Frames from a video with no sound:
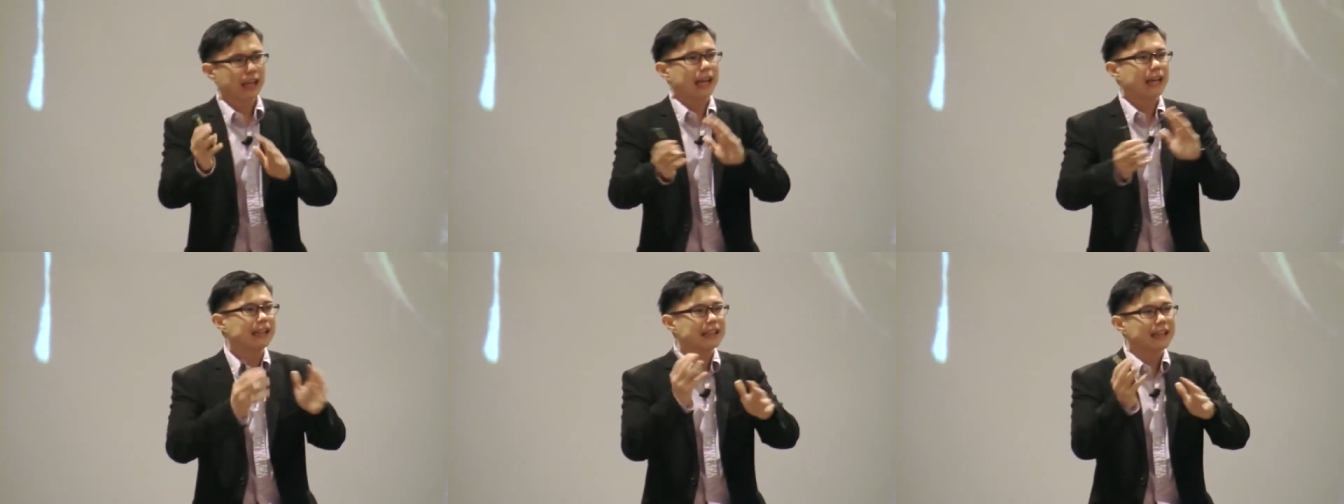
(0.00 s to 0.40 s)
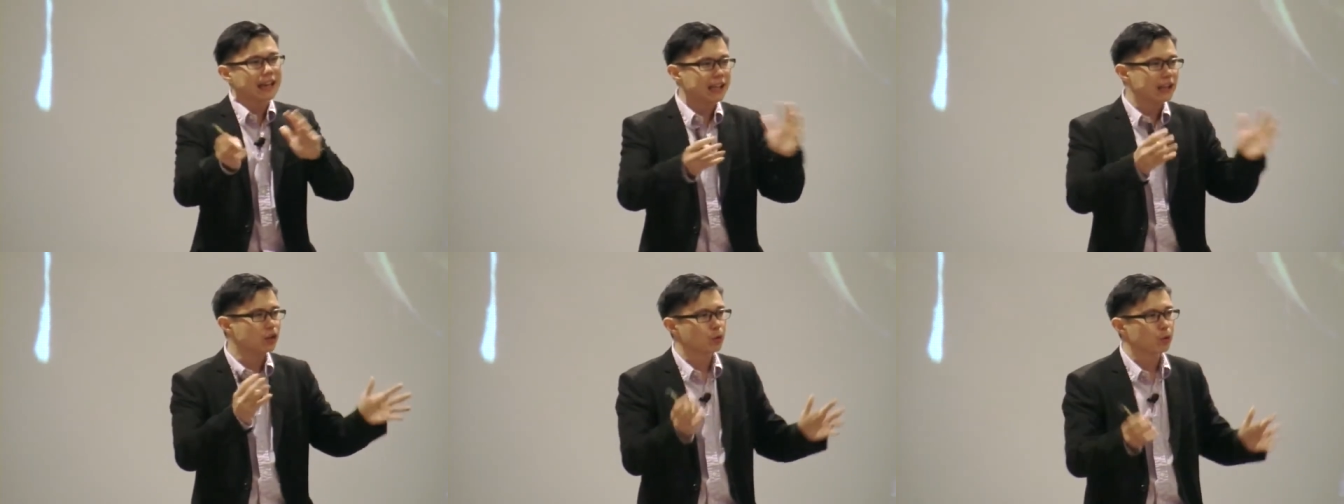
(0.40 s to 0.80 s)
and
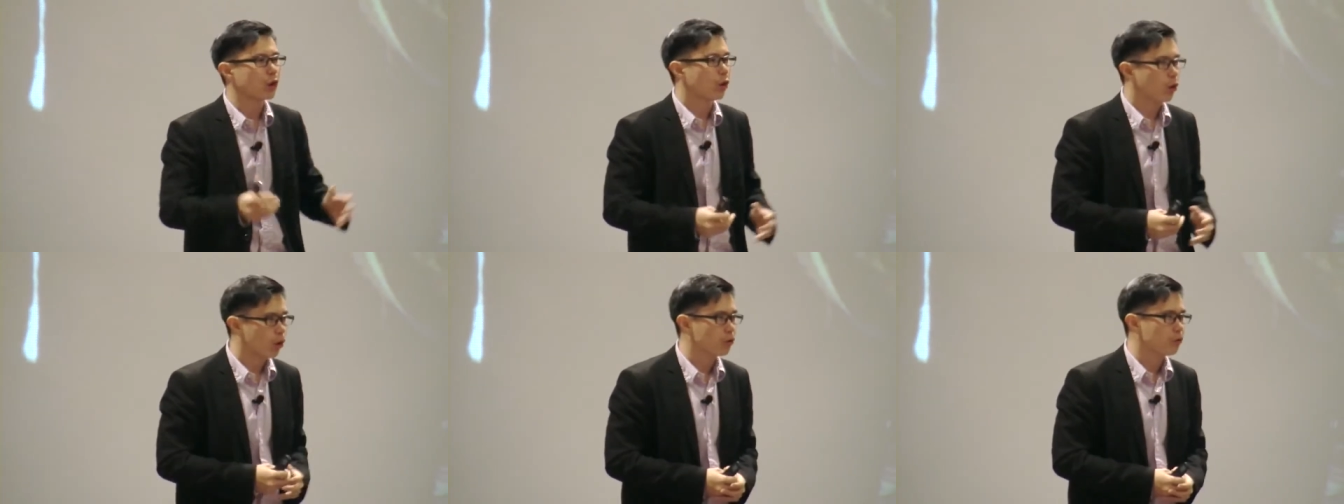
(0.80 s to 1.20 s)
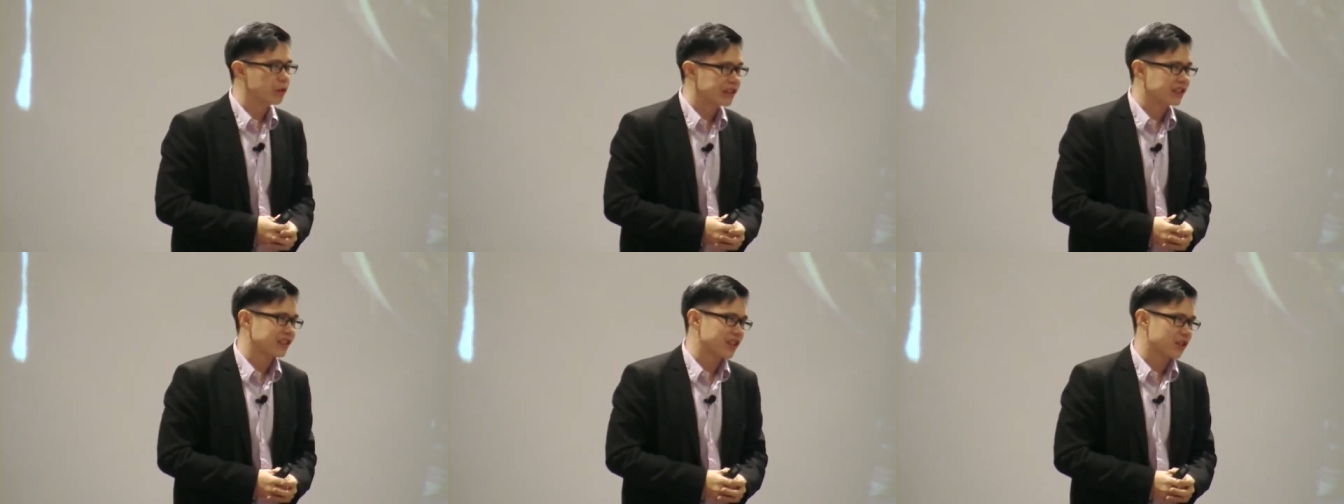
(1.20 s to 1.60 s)
then do your own
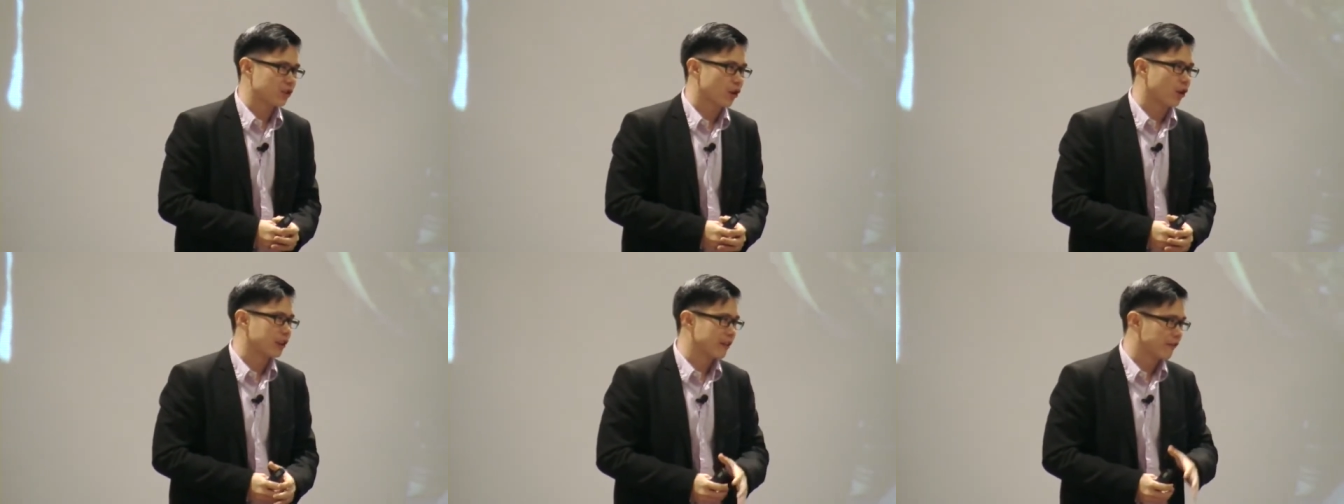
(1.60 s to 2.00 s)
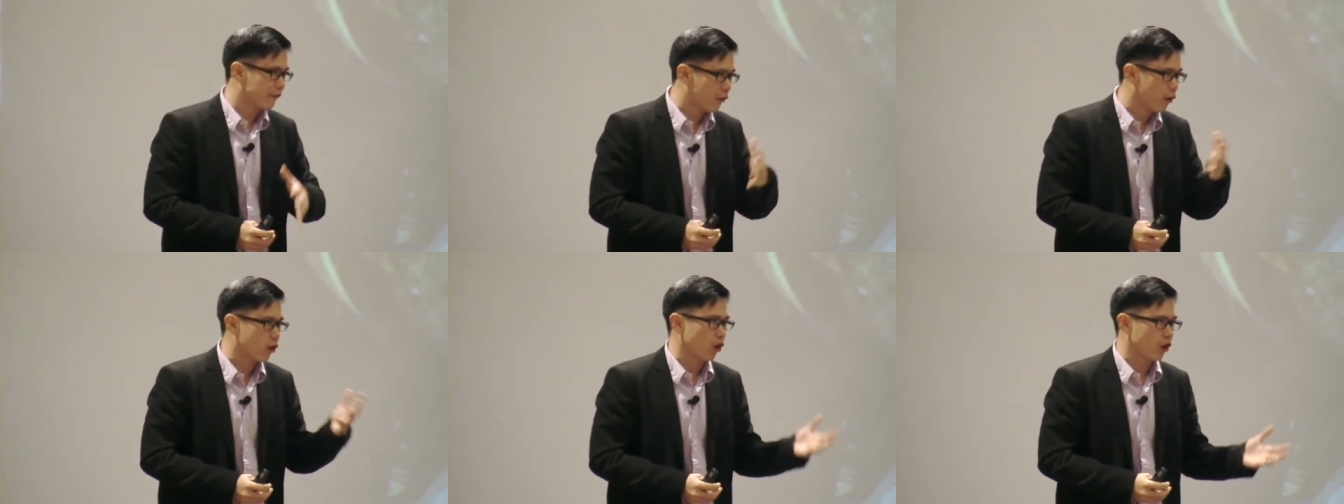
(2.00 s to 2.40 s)
research on the
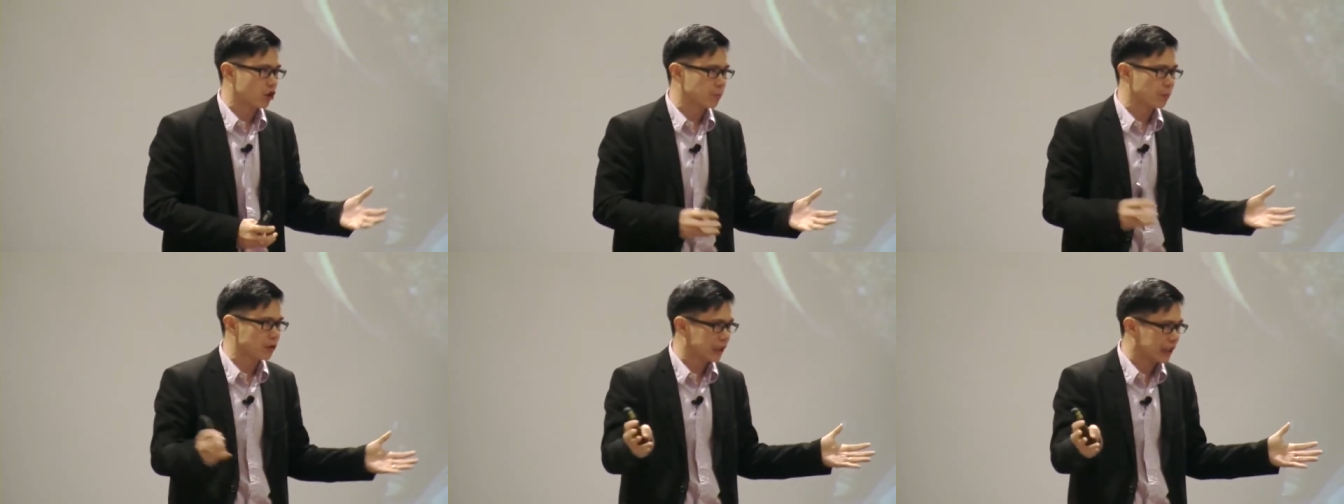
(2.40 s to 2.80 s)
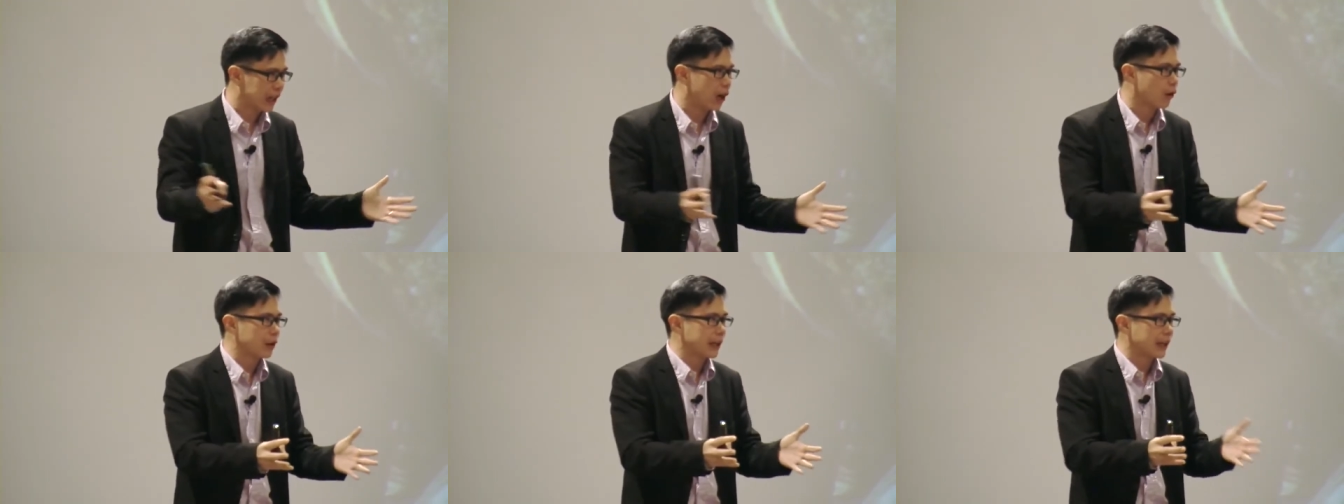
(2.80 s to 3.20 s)
four Gospels and
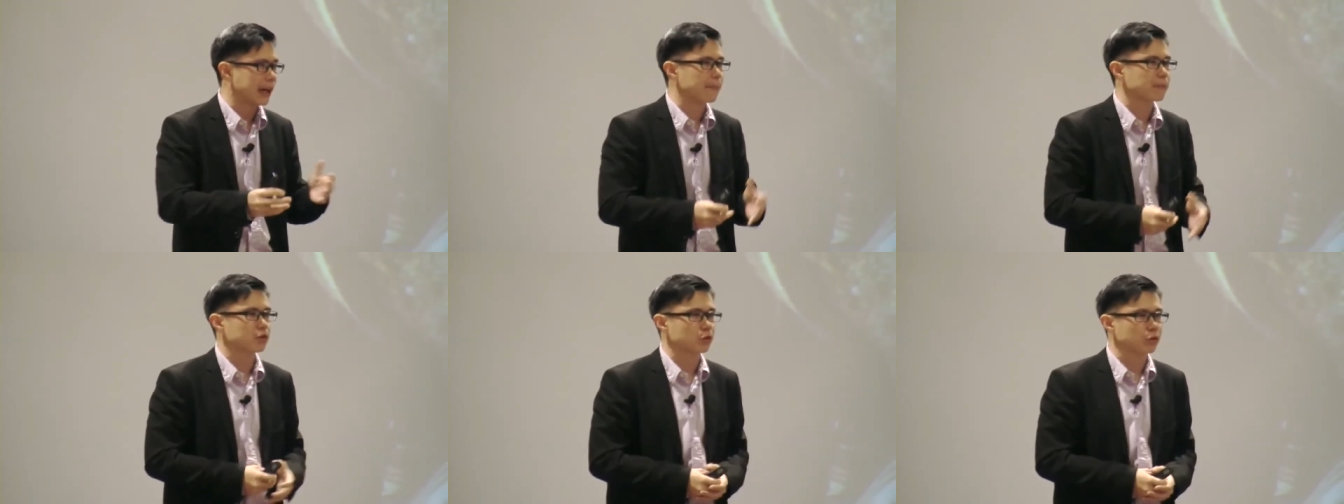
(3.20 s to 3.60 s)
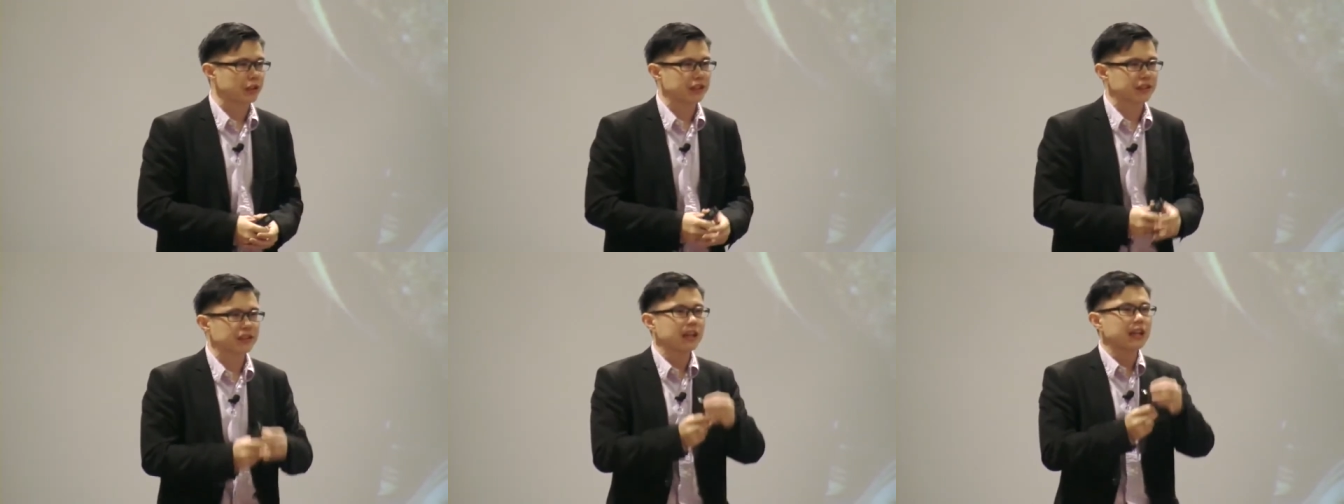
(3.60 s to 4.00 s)
how it comes to
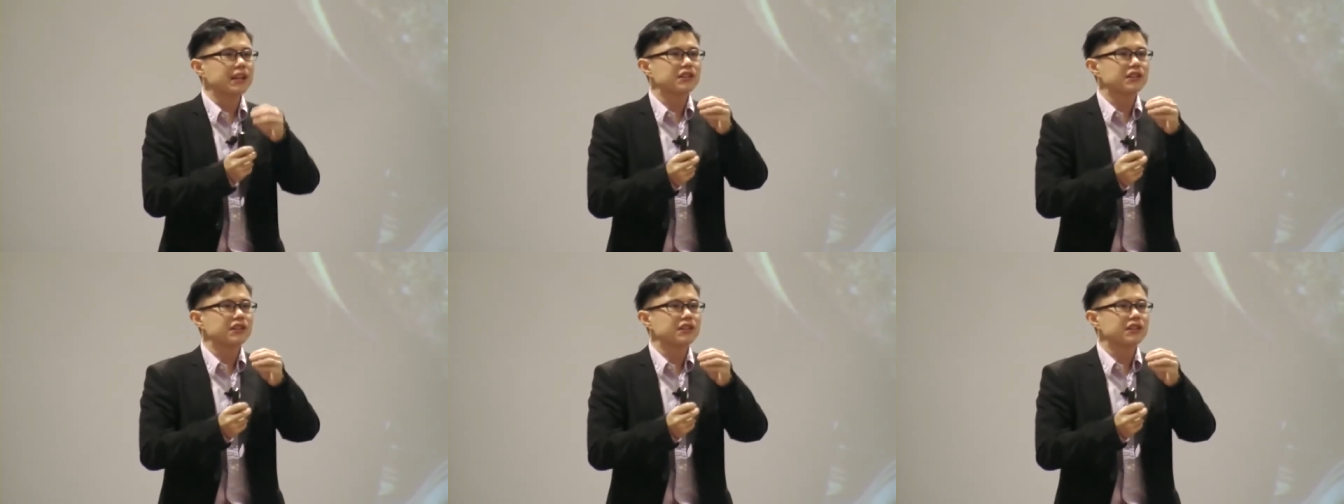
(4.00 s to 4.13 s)
this